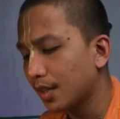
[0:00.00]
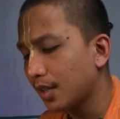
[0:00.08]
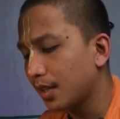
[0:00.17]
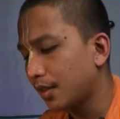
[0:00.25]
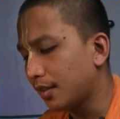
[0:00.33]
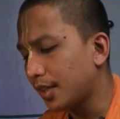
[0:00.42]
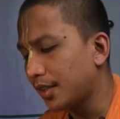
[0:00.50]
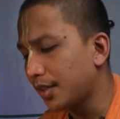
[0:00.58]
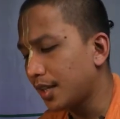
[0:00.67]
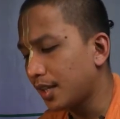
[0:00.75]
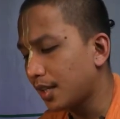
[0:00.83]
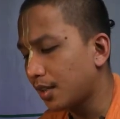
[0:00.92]
Then
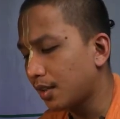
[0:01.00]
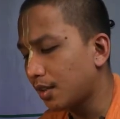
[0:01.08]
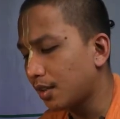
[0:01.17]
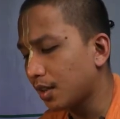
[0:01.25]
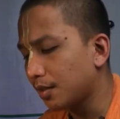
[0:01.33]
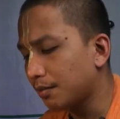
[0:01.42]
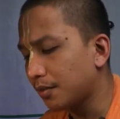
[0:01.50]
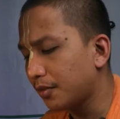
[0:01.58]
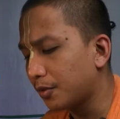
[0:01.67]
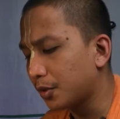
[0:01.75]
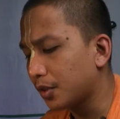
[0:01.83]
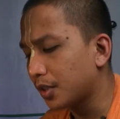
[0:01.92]
they come
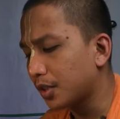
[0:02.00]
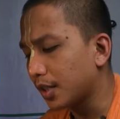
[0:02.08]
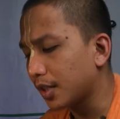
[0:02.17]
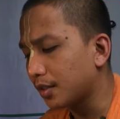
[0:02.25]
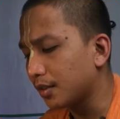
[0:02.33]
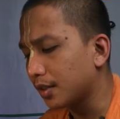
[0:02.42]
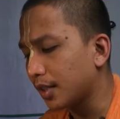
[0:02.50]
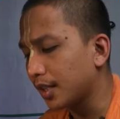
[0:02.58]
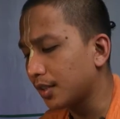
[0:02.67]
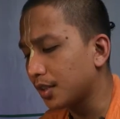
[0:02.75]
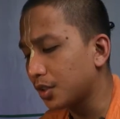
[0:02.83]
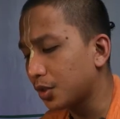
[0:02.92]
before the child and
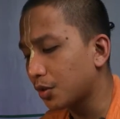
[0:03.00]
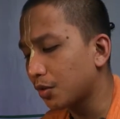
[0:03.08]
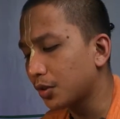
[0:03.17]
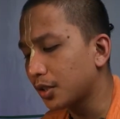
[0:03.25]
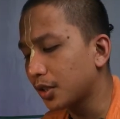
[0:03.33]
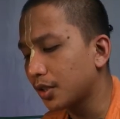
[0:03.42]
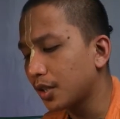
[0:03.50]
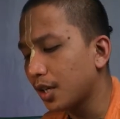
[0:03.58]
the astrologer